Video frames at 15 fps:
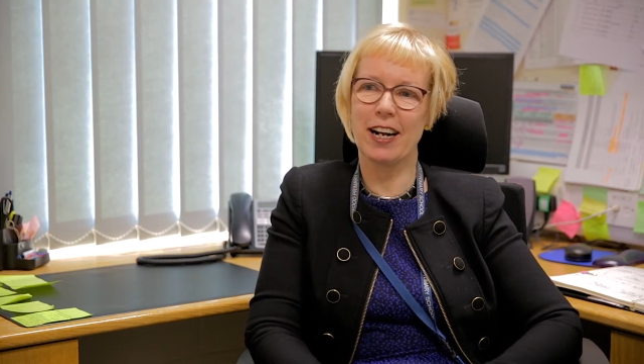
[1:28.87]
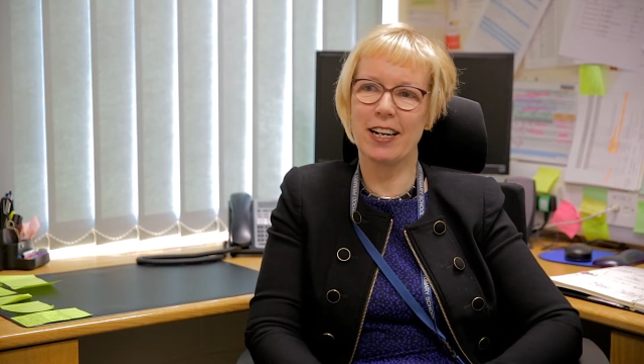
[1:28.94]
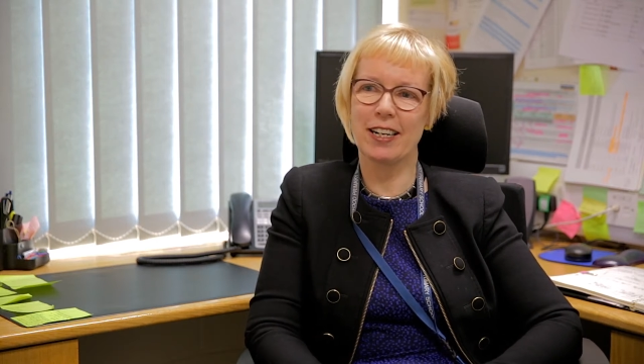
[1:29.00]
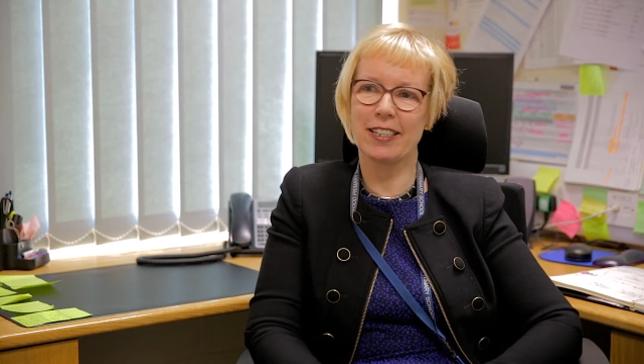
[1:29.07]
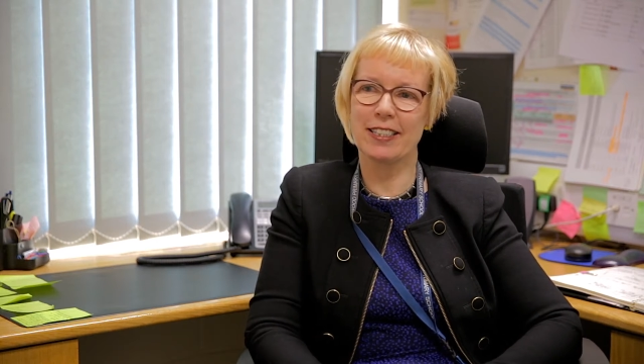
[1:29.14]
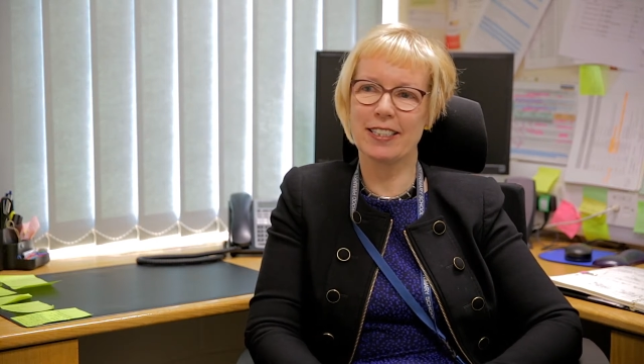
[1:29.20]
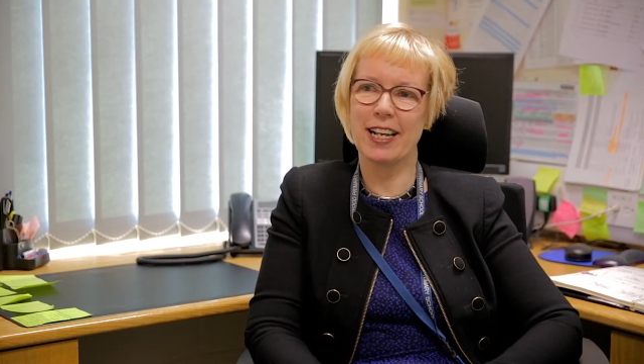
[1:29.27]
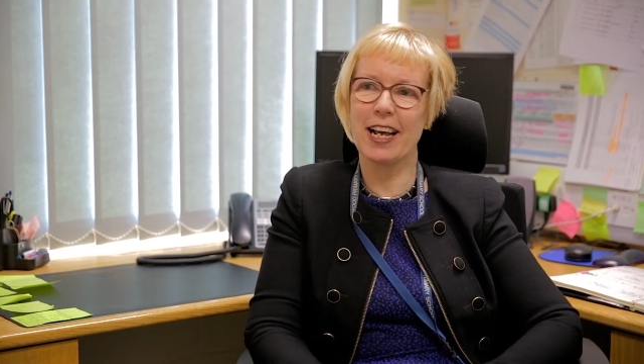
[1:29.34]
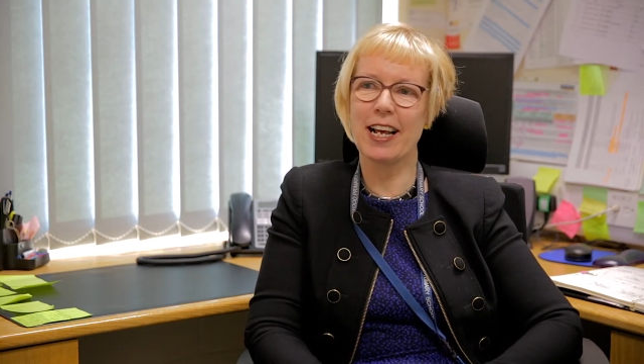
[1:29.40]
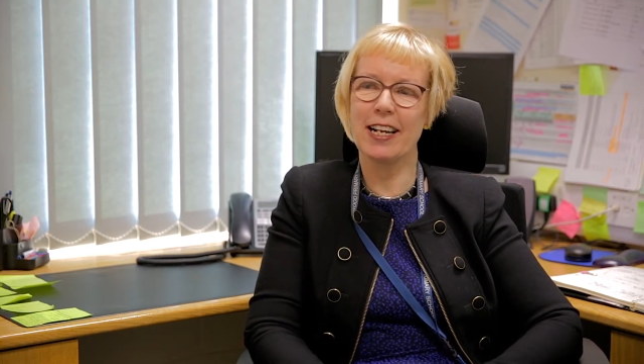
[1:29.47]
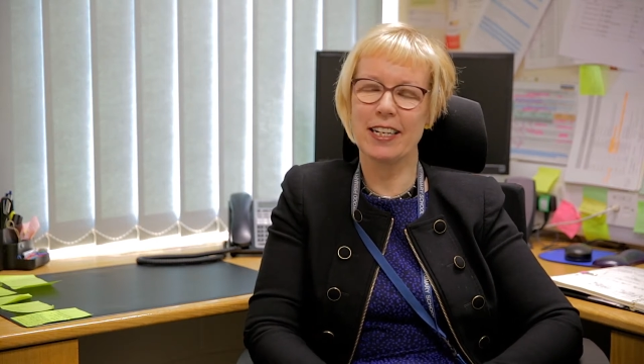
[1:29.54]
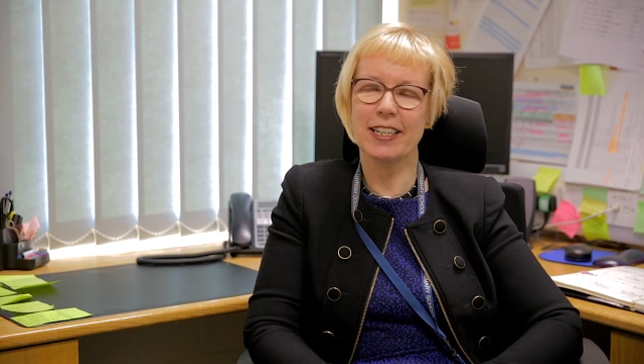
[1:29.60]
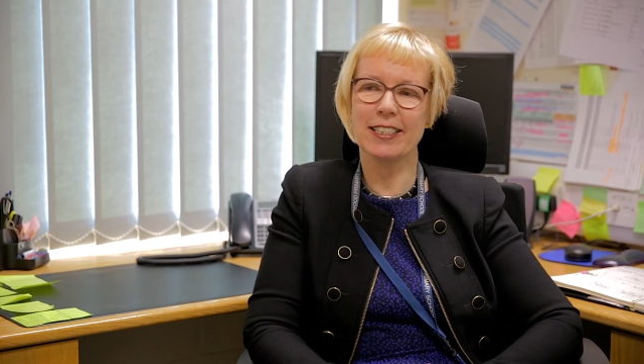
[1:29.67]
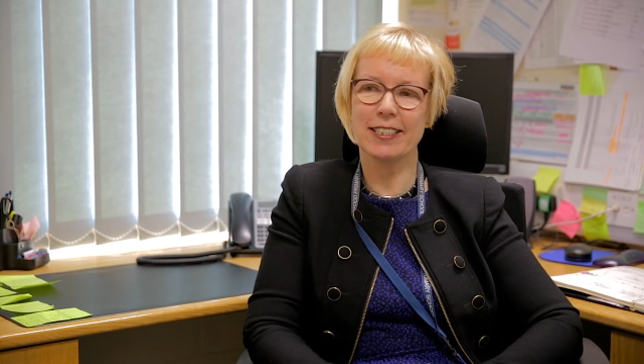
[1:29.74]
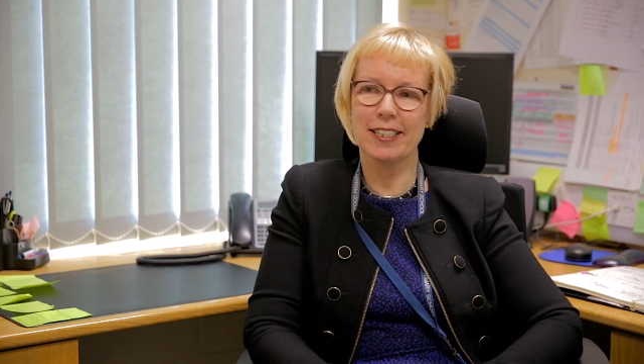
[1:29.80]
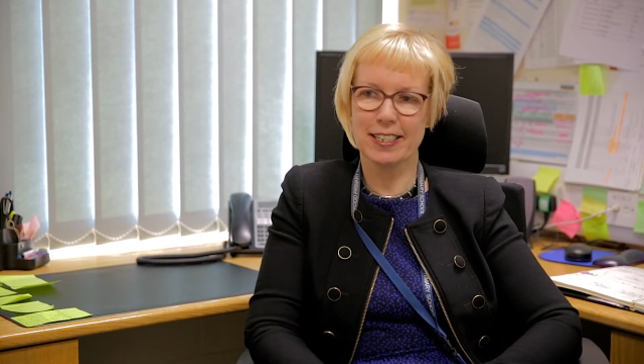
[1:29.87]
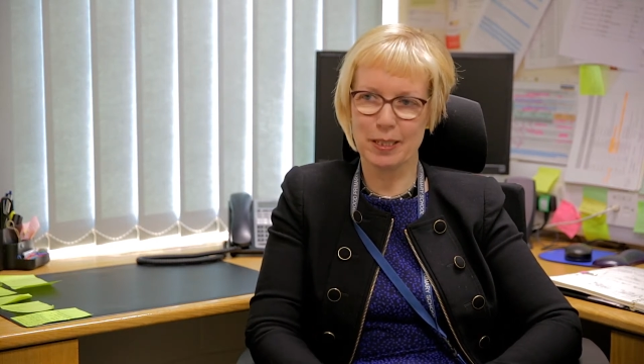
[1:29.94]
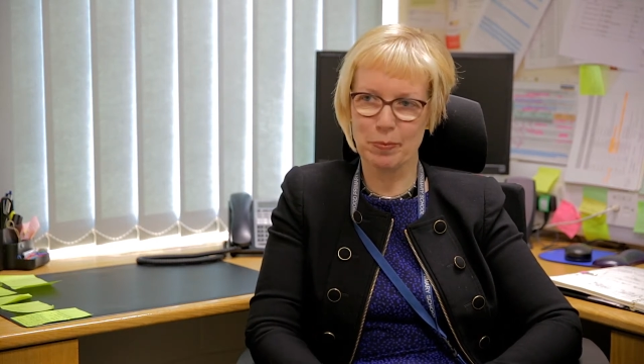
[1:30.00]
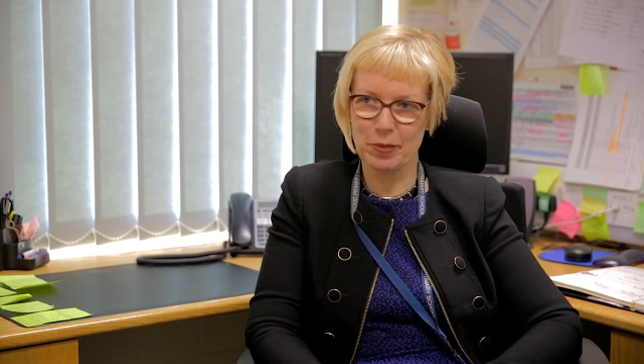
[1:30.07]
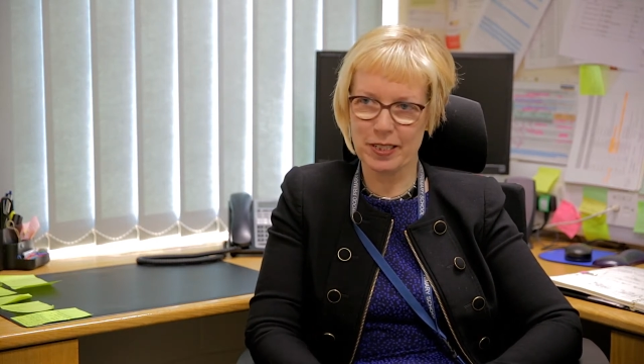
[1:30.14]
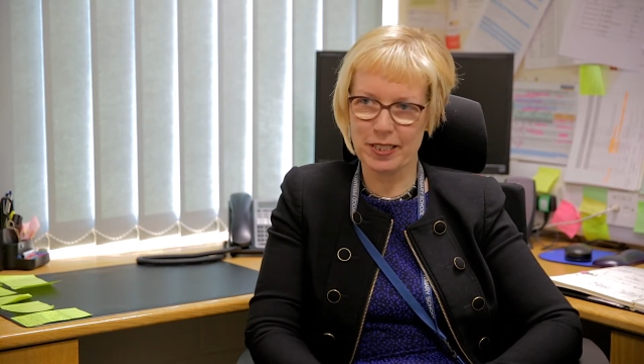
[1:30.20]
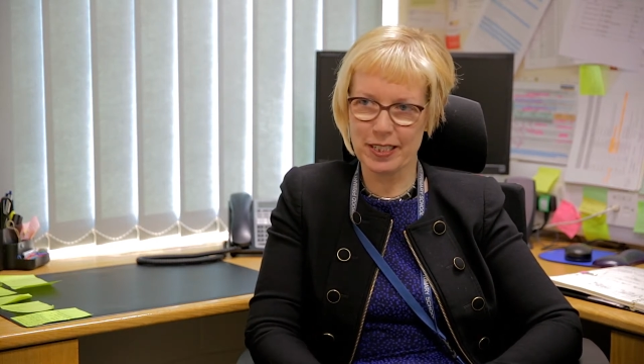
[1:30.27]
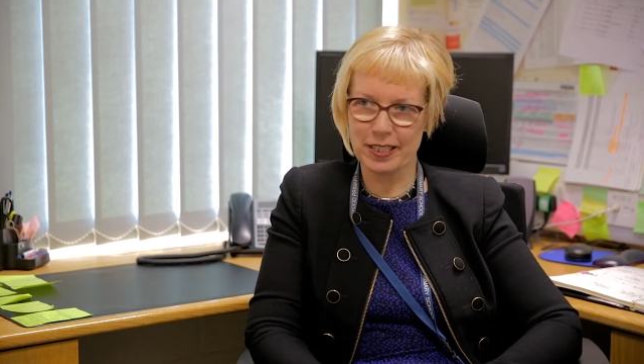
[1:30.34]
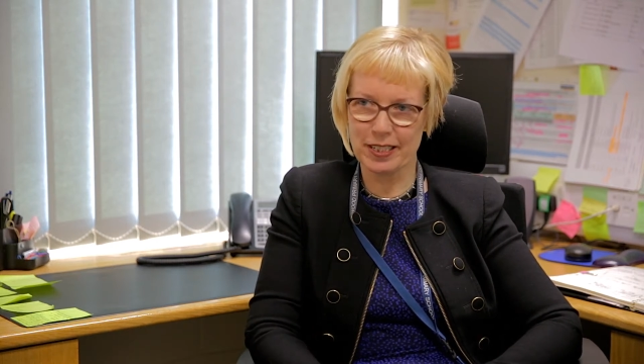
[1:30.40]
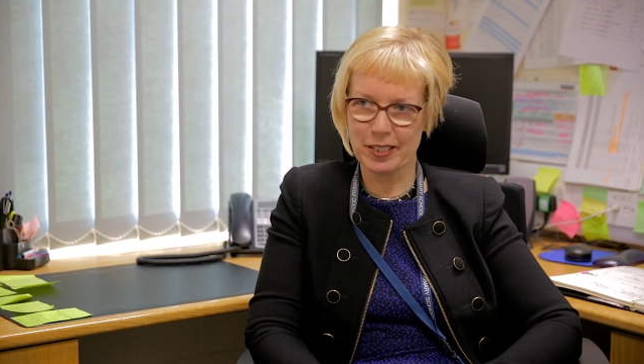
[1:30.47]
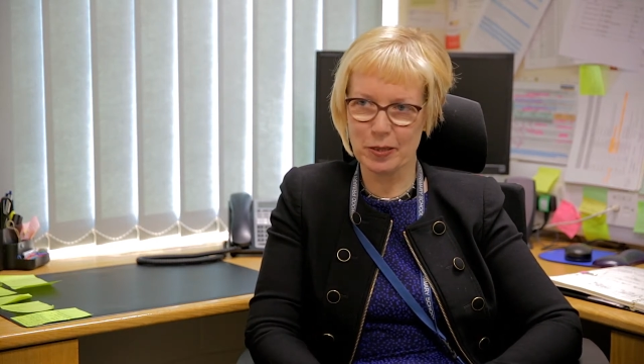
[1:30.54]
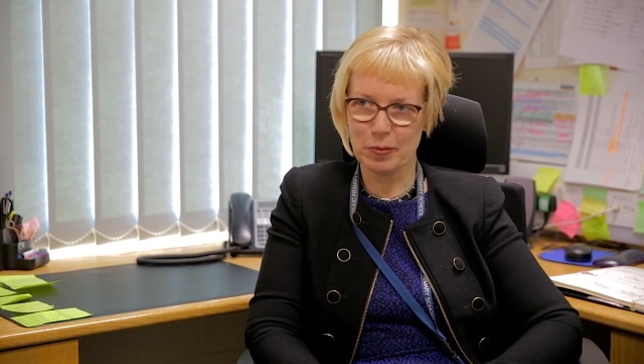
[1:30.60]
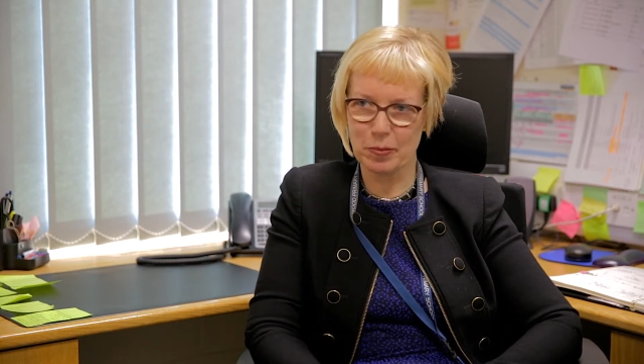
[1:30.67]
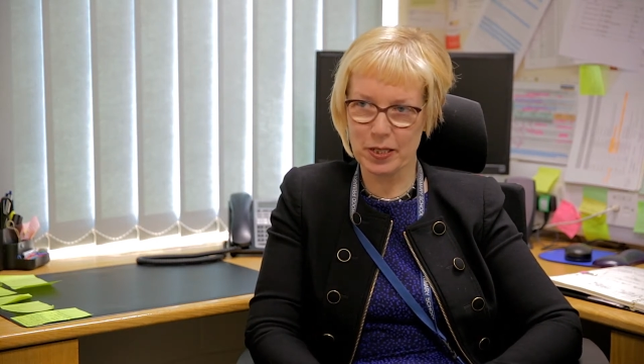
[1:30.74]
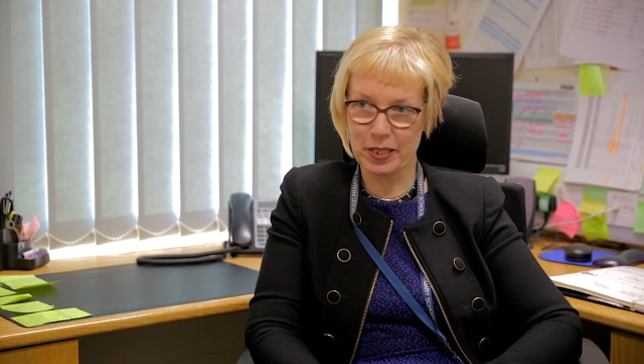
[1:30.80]
as any assessment
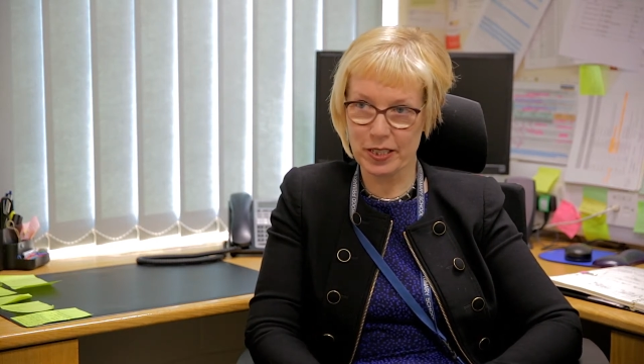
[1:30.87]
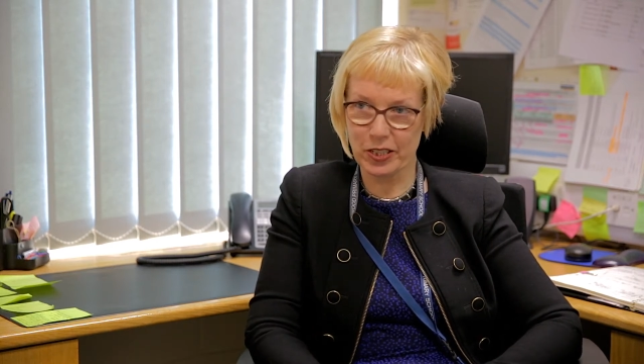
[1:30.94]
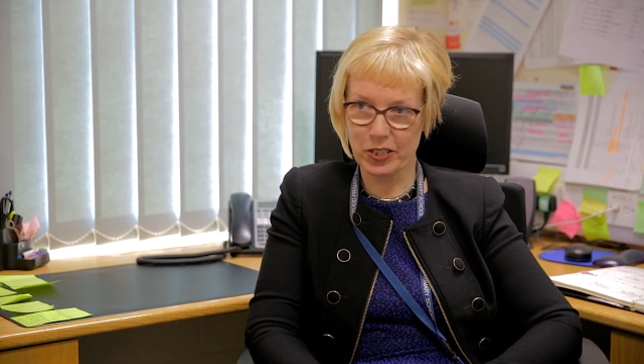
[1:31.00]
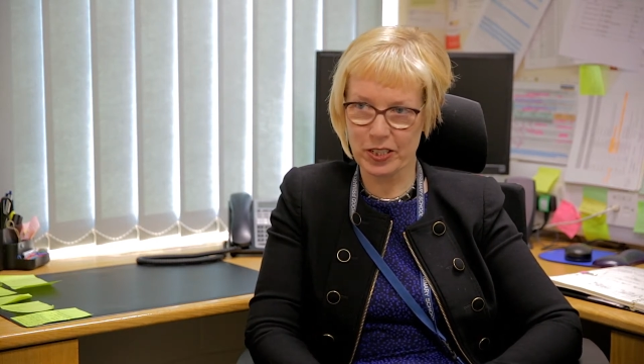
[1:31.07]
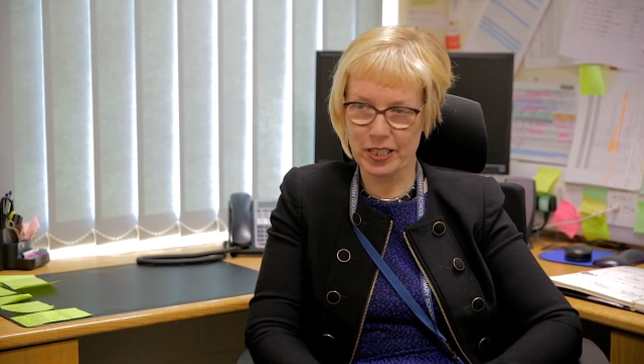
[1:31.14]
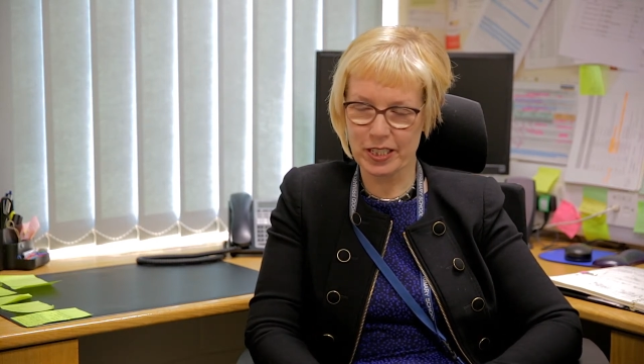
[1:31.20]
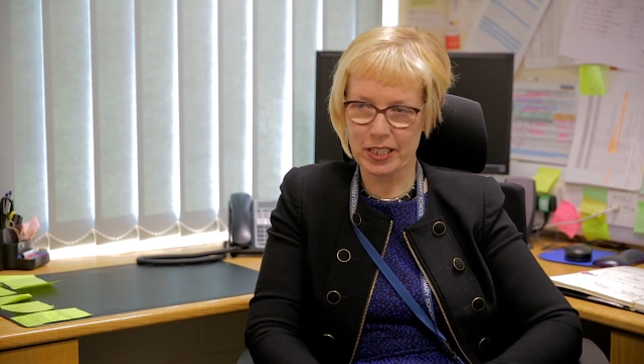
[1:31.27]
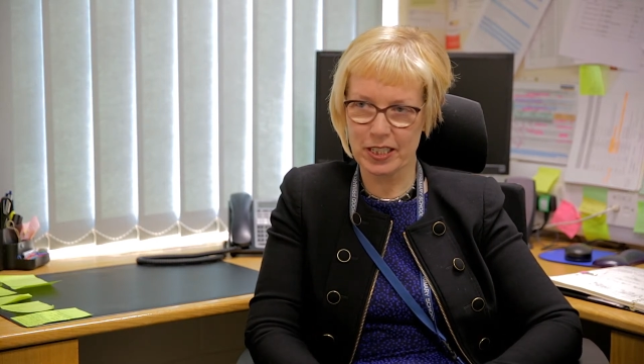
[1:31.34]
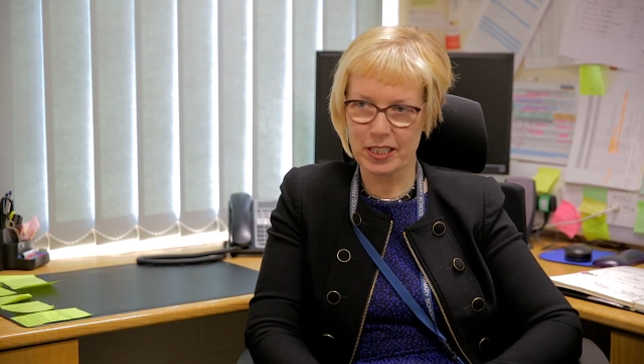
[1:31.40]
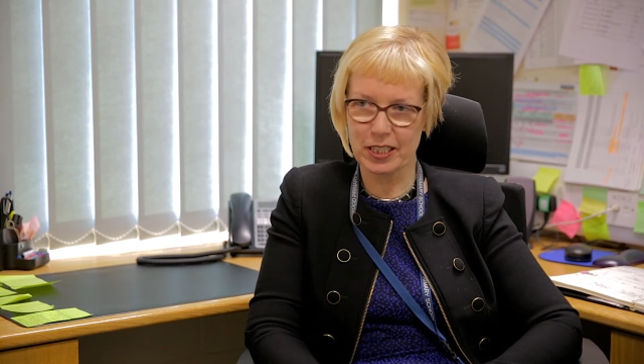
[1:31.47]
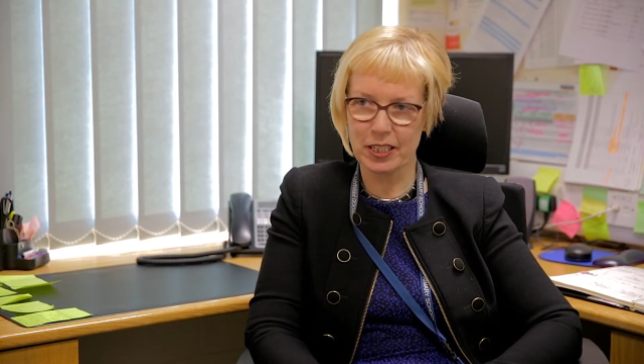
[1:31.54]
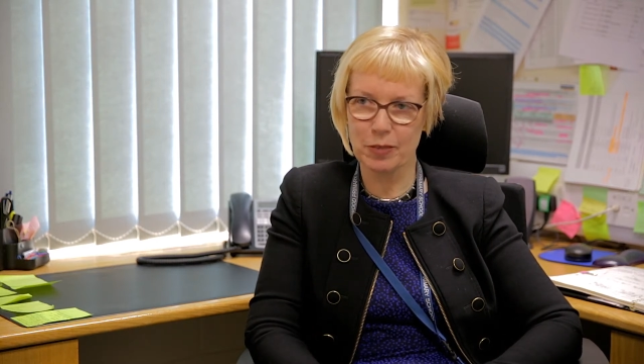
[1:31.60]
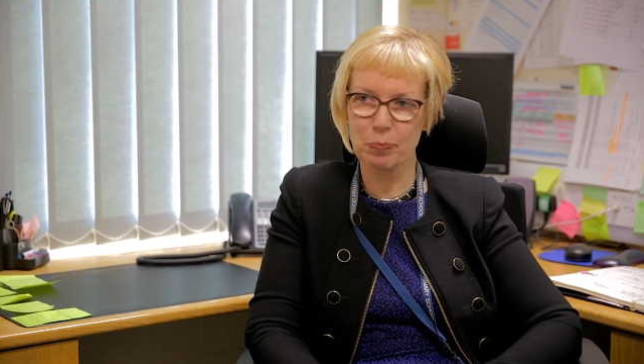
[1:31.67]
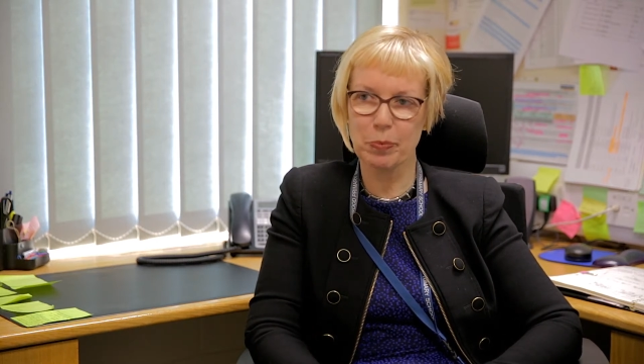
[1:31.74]
system is concerned,